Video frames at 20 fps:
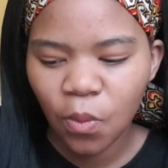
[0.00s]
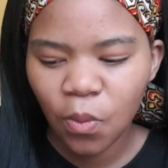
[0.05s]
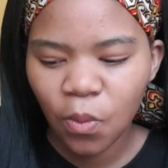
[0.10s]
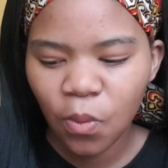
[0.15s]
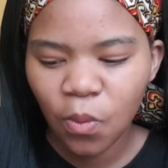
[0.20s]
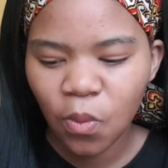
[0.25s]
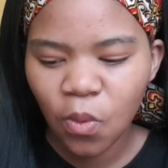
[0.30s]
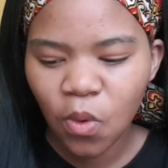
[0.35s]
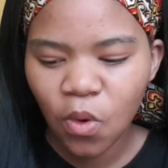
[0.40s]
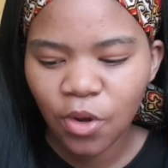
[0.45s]

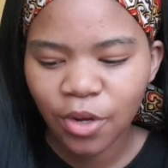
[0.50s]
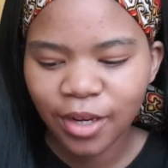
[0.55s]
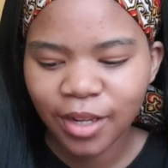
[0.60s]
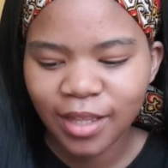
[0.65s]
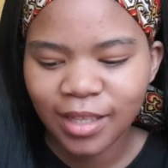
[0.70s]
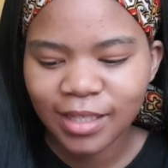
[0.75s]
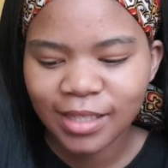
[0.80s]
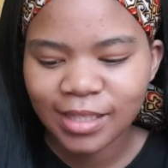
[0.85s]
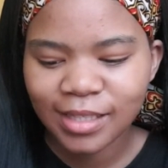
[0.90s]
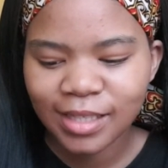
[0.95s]
worn
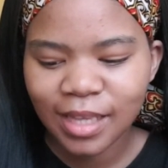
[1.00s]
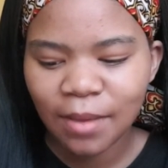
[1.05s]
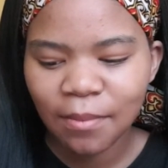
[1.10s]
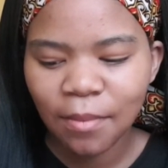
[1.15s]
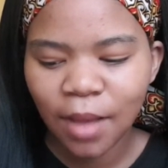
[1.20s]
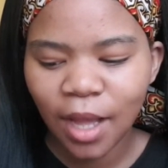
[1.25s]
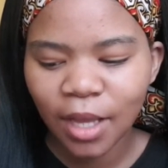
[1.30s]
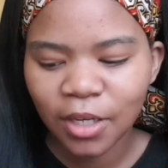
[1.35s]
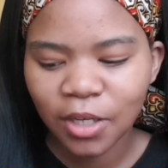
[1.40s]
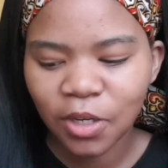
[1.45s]
the same
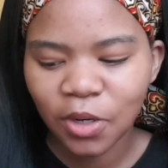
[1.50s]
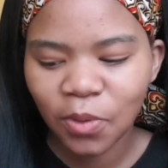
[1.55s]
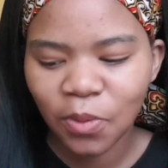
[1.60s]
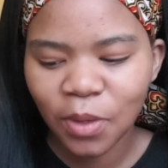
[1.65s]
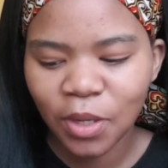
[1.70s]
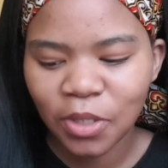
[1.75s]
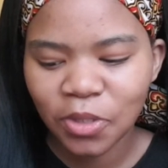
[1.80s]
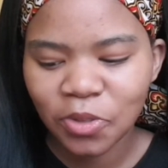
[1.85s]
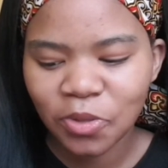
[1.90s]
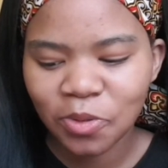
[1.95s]

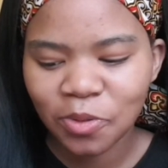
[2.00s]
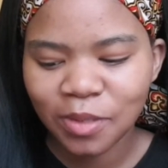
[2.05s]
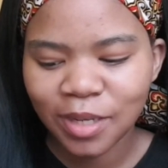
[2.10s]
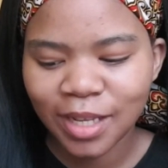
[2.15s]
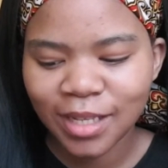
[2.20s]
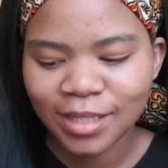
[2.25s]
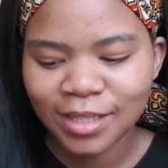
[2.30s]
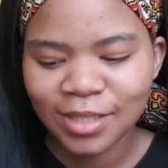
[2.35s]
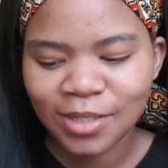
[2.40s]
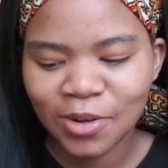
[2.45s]
underwear two
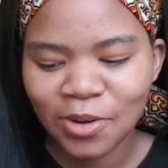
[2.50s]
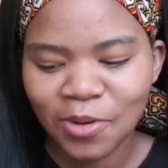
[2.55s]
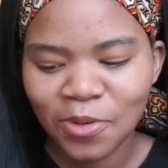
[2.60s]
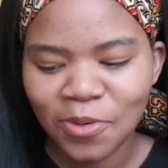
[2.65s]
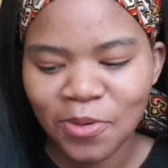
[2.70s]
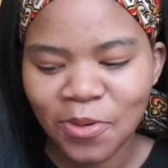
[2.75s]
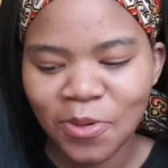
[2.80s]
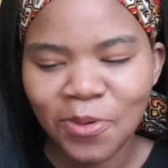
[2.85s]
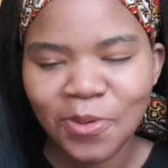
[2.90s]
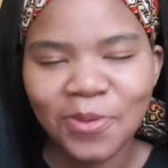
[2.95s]
days in
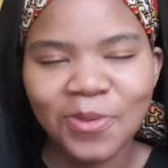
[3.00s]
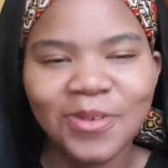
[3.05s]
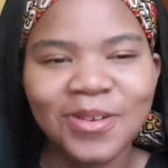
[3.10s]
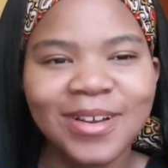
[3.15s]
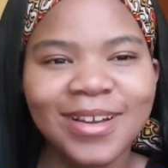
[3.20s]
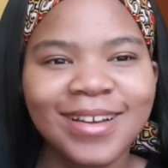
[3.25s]
a row.